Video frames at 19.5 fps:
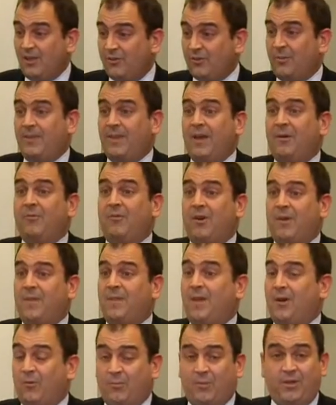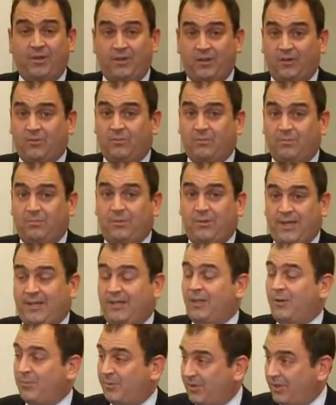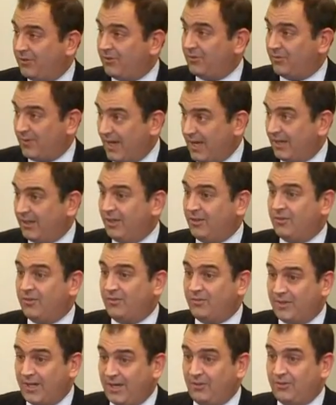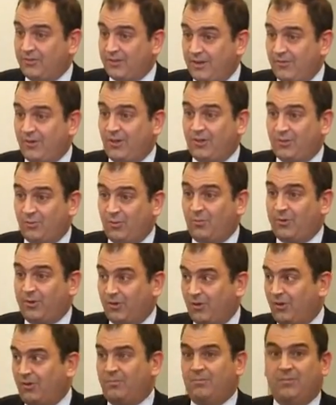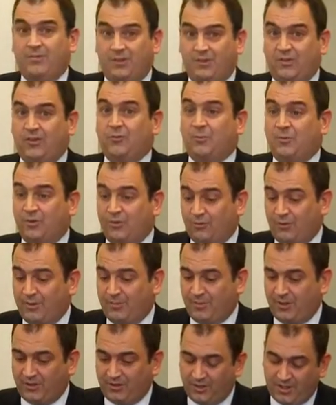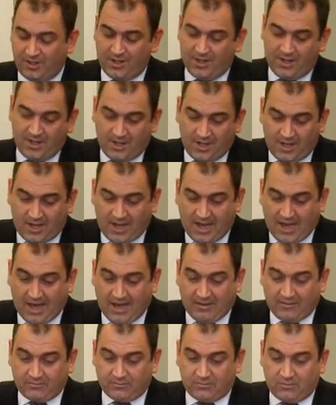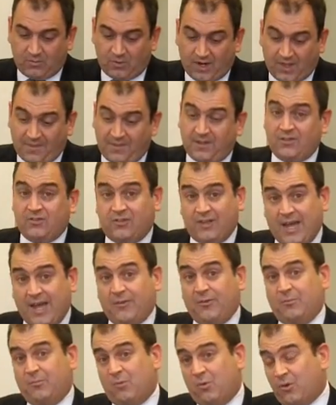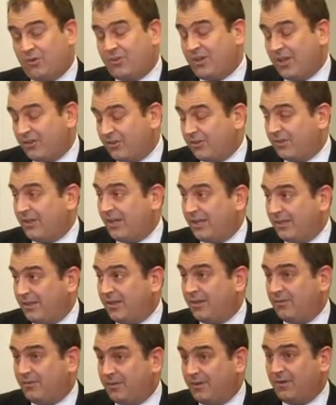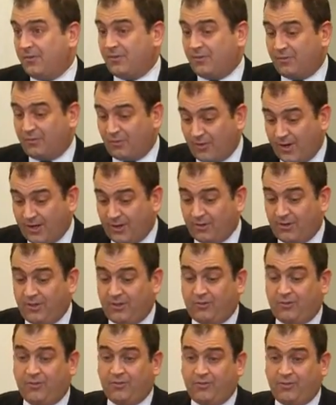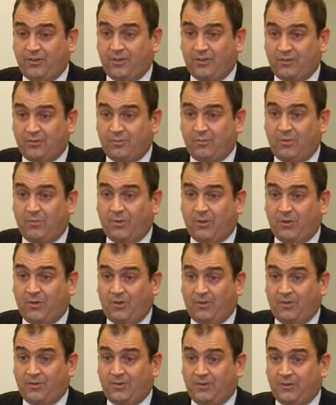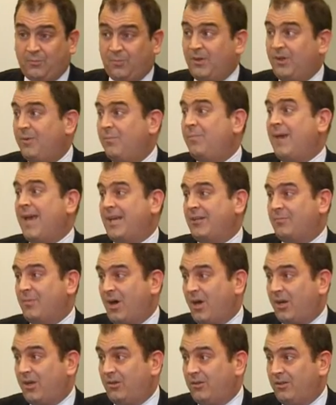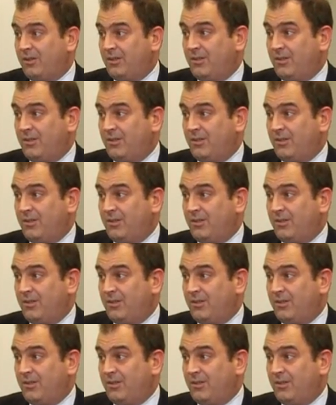So that right there would be plainly a potential violation of Title VII under what we call disparate treatment. What I think has gathered more attention lately and is of greater interest is what we call the disparate impact model.